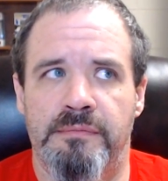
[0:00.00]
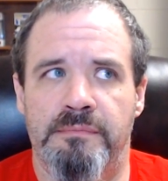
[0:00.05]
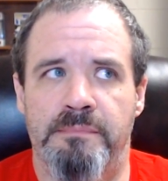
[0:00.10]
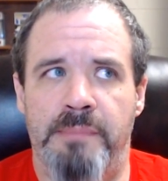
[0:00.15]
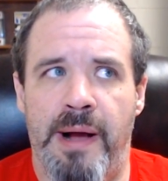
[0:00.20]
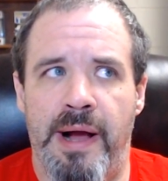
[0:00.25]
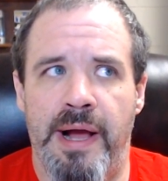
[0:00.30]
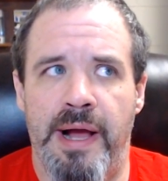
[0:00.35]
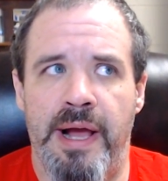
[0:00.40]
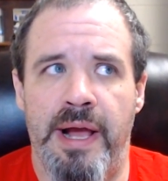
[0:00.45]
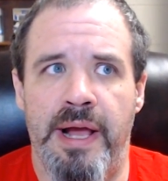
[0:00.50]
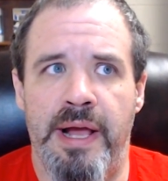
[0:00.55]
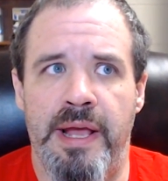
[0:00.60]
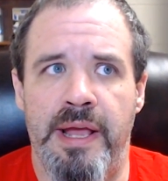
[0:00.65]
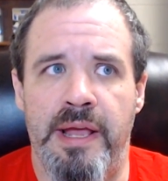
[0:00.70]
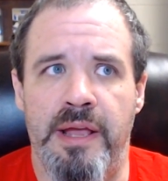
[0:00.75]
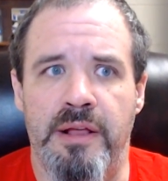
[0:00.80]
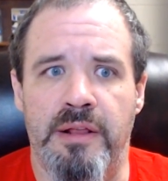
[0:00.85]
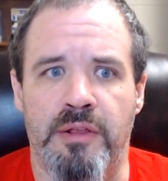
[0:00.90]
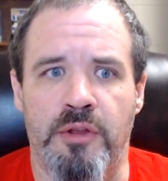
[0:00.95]

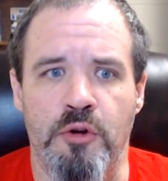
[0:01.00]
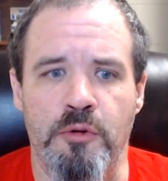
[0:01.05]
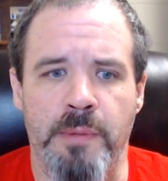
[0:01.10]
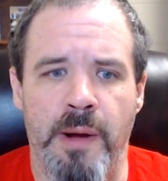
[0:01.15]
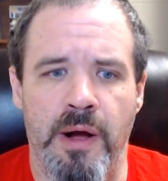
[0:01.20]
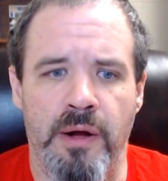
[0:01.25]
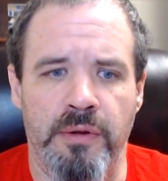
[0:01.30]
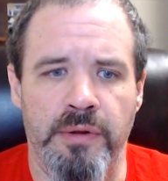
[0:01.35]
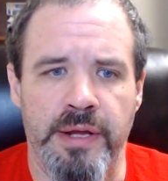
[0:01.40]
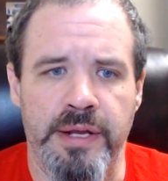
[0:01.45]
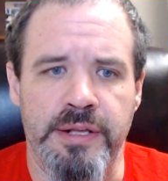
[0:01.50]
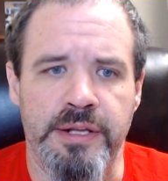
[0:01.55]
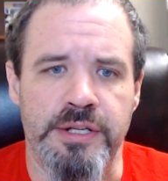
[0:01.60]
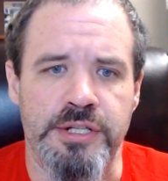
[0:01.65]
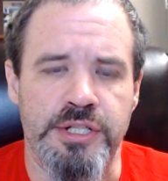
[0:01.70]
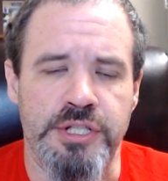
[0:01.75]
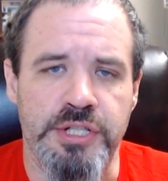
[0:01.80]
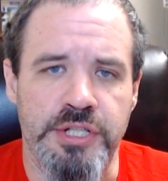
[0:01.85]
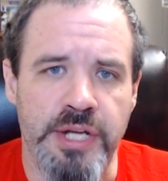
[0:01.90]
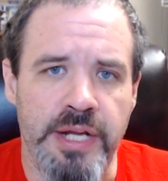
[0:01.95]
by loopholing
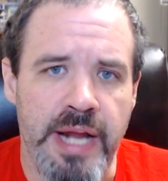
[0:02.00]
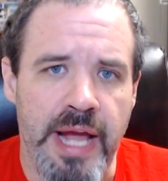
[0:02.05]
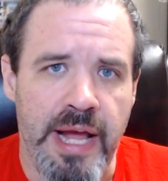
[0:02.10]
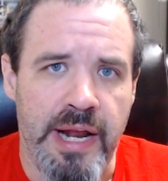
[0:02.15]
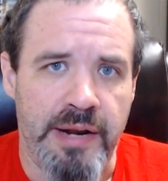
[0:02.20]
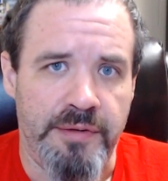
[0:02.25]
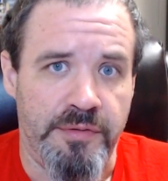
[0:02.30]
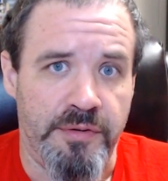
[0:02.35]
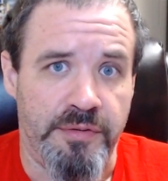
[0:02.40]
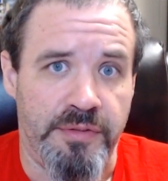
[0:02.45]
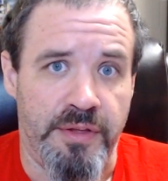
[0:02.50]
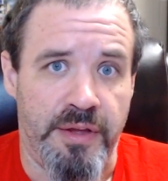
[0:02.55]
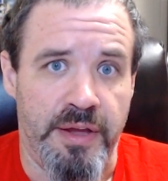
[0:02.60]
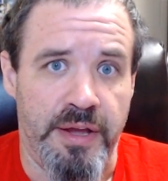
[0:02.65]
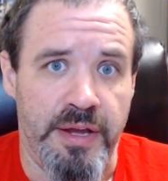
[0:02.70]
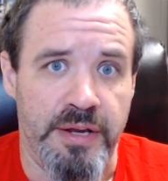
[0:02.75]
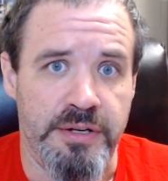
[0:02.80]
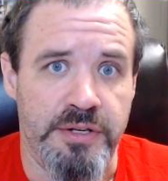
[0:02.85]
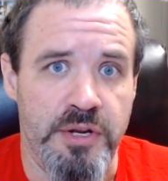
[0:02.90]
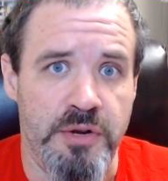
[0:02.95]
the shit out of
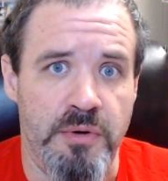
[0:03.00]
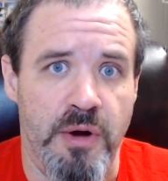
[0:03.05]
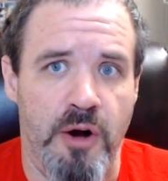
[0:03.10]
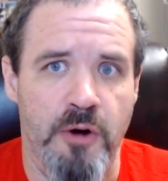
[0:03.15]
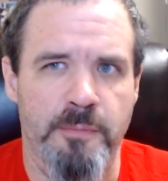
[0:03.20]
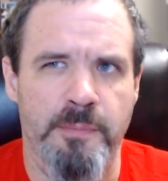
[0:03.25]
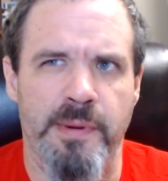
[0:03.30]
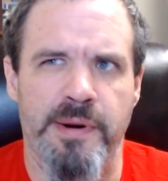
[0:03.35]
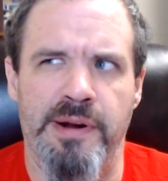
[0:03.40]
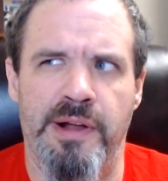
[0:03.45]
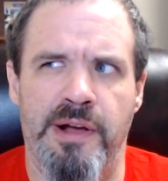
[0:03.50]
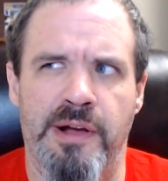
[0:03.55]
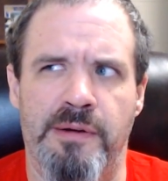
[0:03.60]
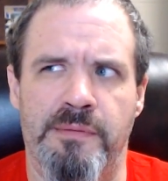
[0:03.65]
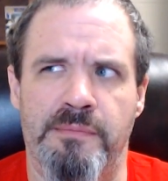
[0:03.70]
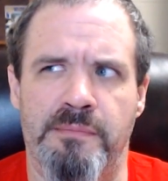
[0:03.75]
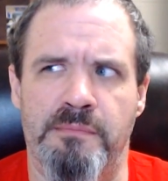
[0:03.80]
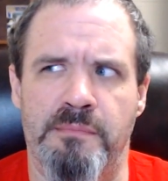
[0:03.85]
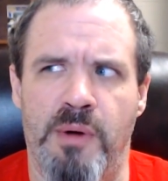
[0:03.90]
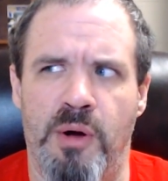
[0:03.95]
everything to open
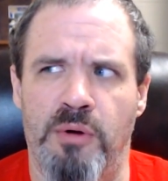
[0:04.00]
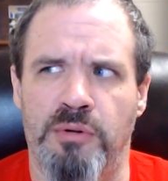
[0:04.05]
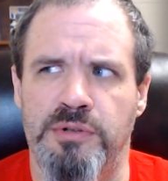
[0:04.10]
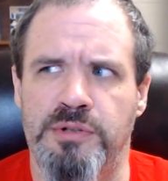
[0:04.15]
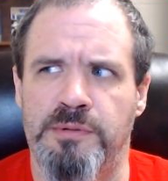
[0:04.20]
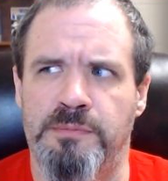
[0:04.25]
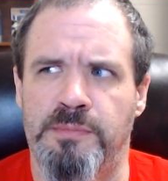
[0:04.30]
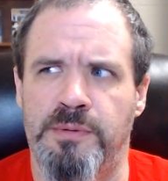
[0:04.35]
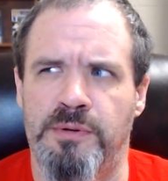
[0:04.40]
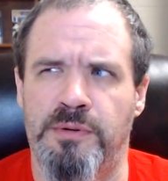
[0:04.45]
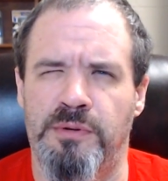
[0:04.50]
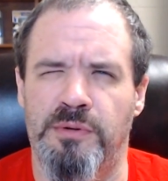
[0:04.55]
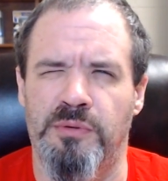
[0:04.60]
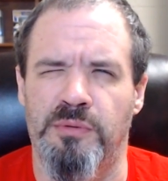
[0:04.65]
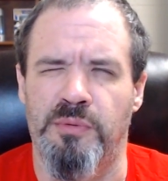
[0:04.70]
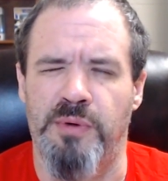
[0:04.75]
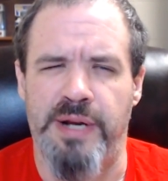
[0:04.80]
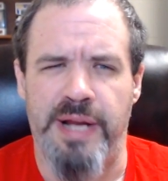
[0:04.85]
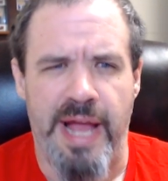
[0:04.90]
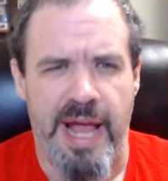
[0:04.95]
up
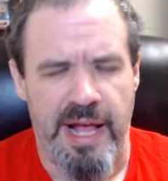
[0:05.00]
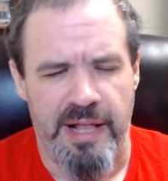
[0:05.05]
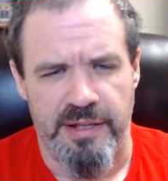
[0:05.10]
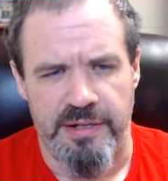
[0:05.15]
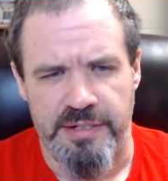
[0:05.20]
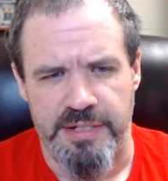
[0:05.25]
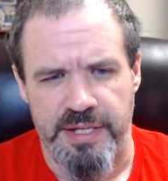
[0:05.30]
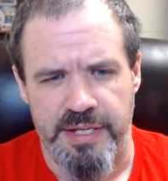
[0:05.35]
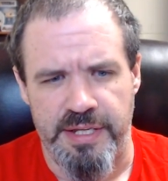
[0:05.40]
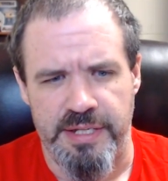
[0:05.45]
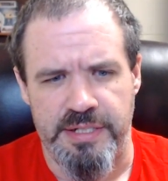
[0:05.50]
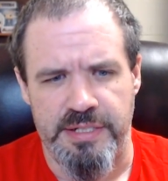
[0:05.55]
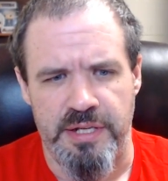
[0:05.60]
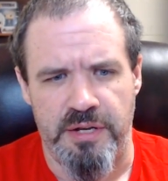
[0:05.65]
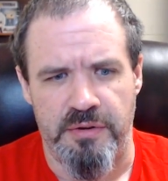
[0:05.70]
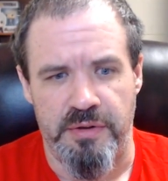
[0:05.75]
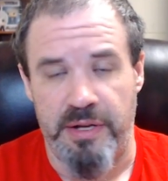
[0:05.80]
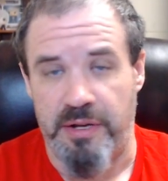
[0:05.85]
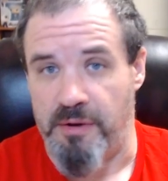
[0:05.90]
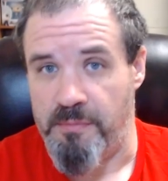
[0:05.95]
multiple realities
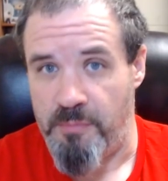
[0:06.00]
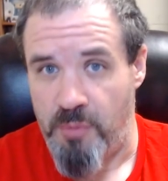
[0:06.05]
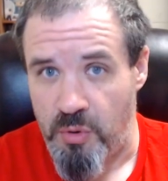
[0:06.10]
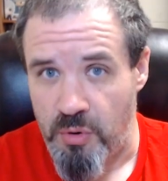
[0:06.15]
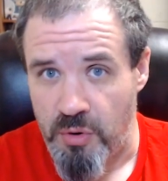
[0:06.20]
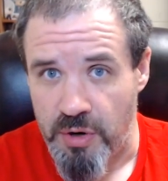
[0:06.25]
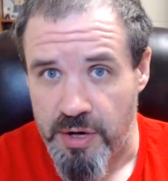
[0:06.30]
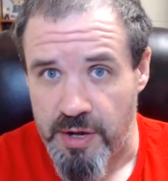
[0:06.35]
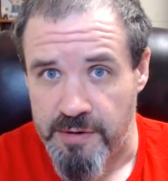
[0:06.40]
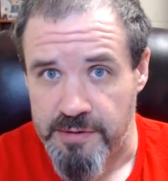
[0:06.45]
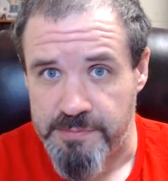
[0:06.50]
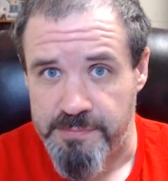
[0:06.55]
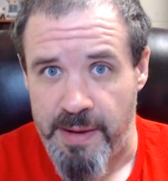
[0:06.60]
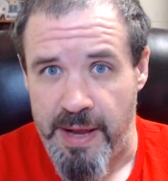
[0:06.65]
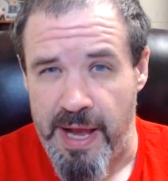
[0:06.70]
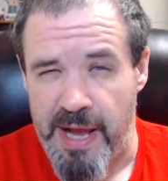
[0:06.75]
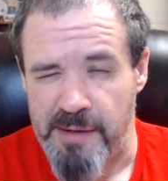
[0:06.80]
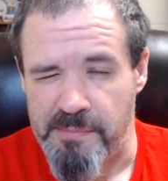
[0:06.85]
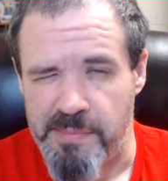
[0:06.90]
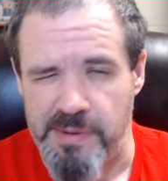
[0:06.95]
so that Gamora comes
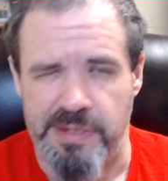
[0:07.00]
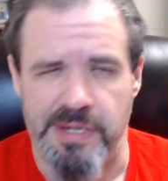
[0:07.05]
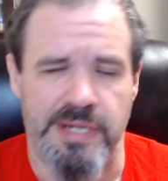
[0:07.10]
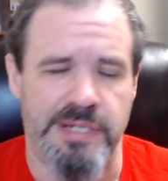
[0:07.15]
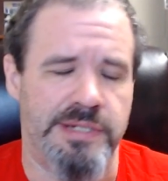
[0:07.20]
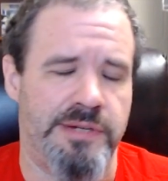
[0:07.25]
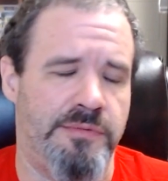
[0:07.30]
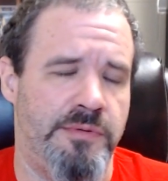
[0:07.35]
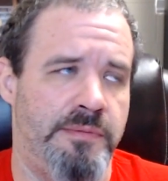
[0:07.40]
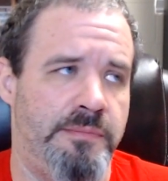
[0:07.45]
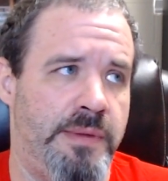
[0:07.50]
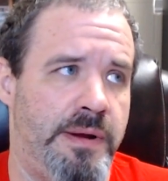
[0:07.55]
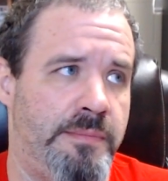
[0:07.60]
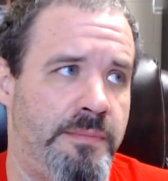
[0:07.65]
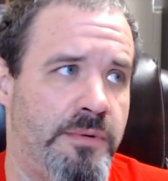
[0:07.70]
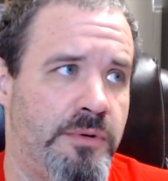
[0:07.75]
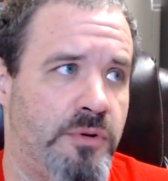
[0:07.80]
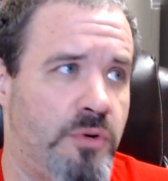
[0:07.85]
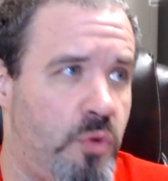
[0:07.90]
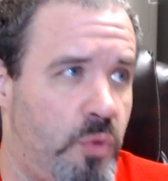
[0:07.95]
back but doesn't
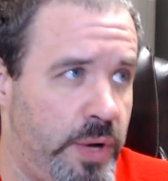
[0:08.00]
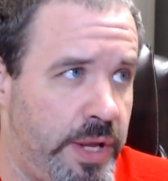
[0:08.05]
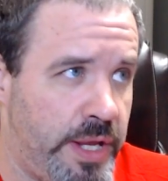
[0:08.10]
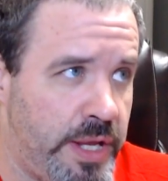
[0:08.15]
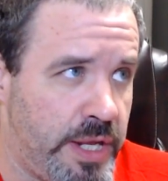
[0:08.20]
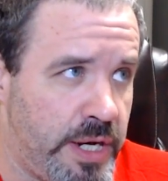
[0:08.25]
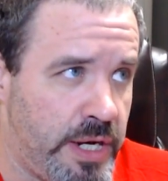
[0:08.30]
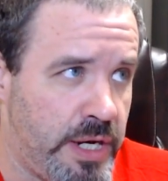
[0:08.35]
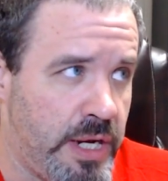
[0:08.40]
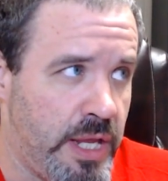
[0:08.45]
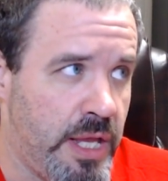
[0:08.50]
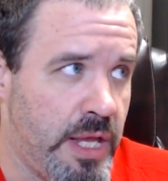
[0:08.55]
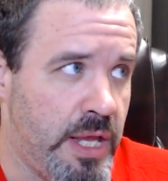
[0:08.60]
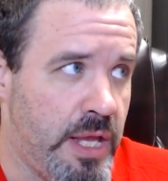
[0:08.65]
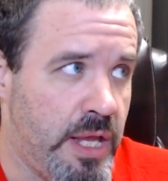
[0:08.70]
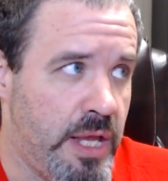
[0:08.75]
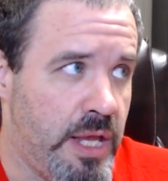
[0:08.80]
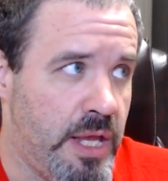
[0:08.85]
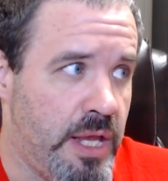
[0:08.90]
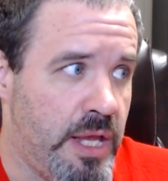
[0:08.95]
remember Quill,
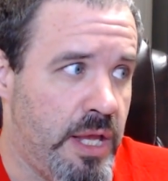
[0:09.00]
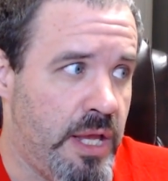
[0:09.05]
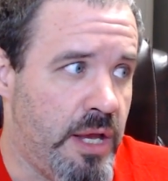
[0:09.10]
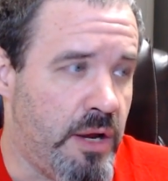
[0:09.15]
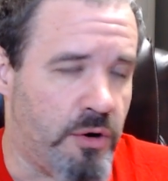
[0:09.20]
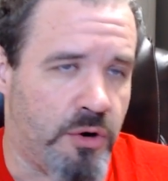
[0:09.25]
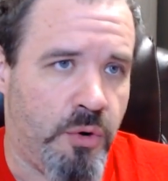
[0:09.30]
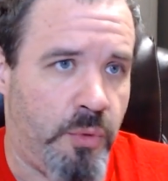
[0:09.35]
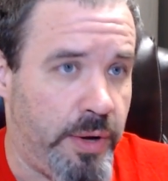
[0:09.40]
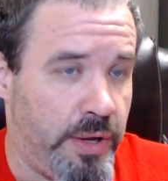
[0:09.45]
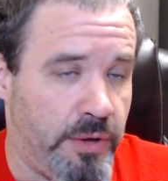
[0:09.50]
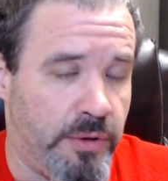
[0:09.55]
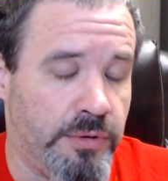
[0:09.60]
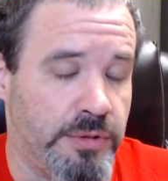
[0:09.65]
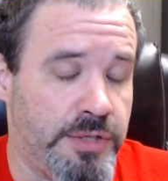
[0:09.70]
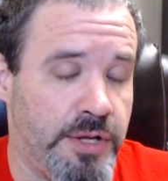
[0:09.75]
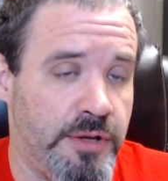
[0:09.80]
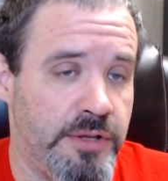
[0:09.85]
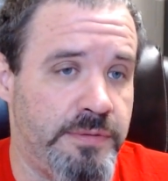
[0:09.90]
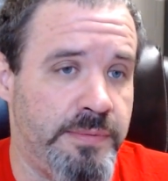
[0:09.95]

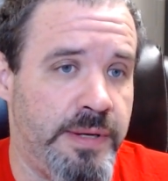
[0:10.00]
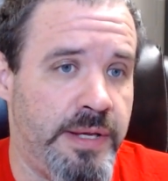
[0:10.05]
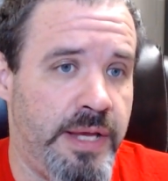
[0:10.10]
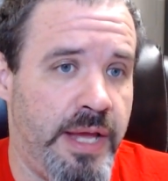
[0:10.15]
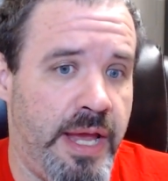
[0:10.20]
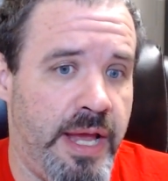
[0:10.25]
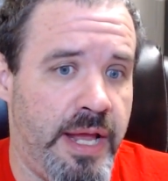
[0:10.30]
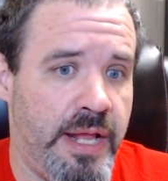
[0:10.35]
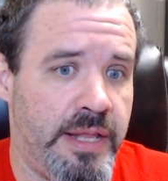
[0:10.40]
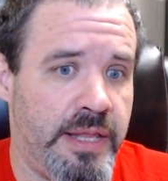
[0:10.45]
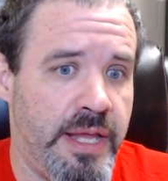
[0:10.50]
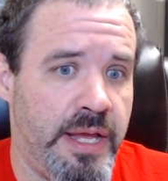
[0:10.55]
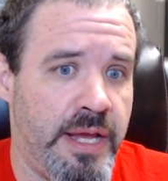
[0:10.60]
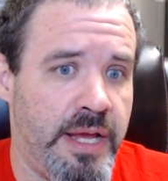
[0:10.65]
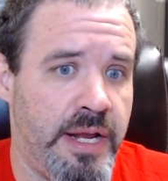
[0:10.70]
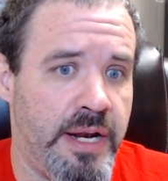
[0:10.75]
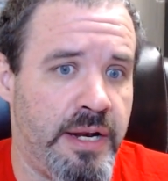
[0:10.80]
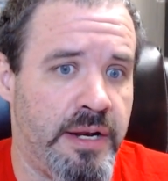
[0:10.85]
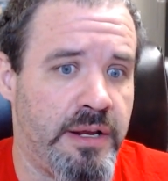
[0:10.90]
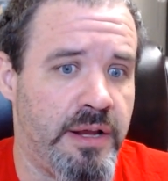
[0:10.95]
and
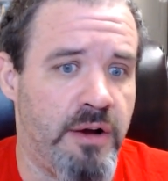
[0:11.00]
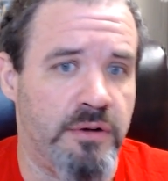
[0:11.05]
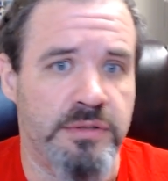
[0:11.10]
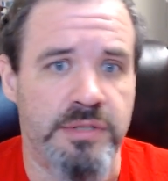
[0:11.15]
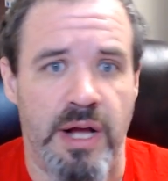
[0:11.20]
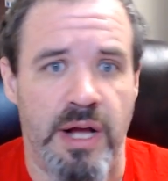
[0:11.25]
then goes